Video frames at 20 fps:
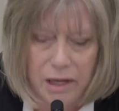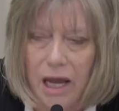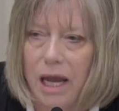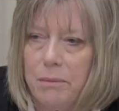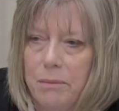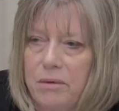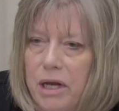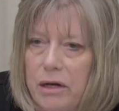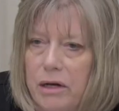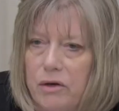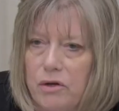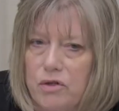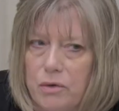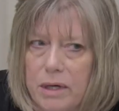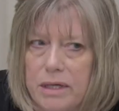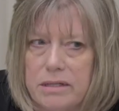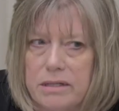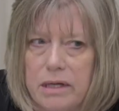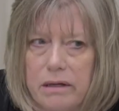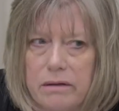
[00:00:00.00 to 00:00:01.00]
aimed at
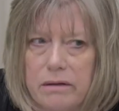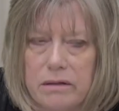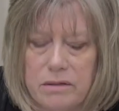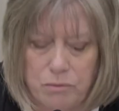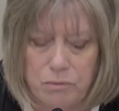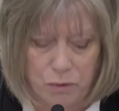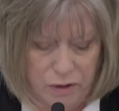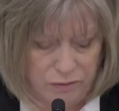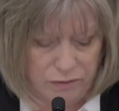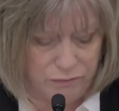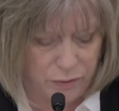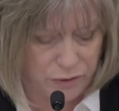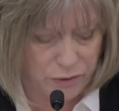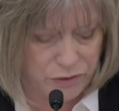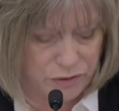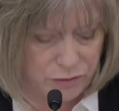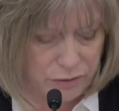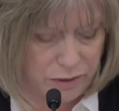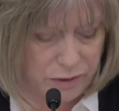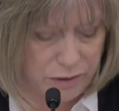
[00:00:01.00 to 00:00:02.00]
addressing this workforce
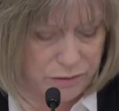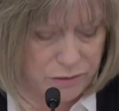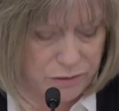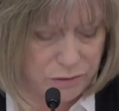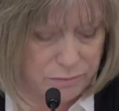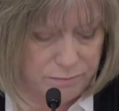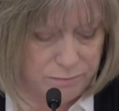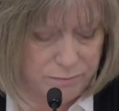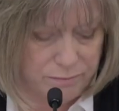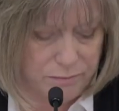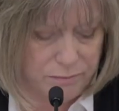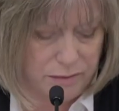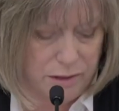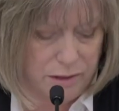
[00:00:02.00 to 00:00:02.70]
shortage.